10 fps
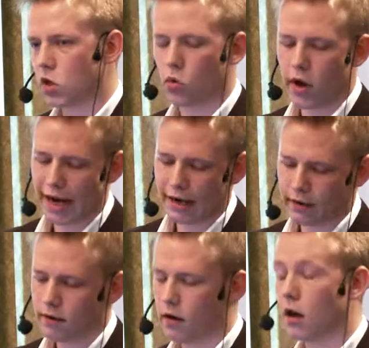so eight,
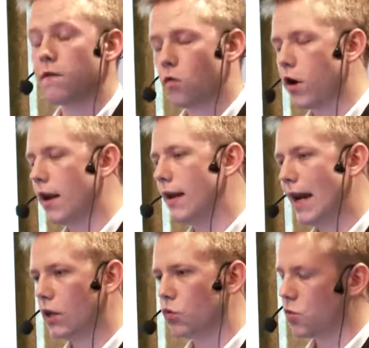uh, four and
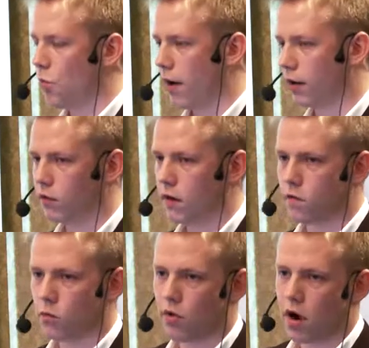eight respectively
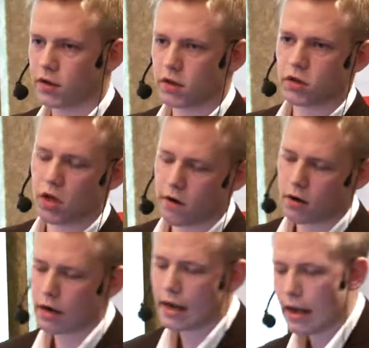for bronze and
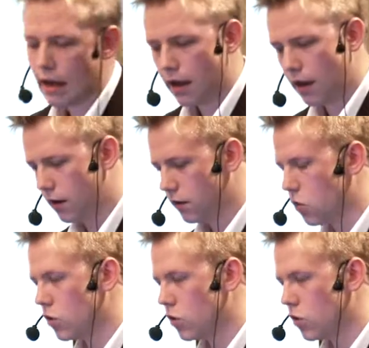silver. And the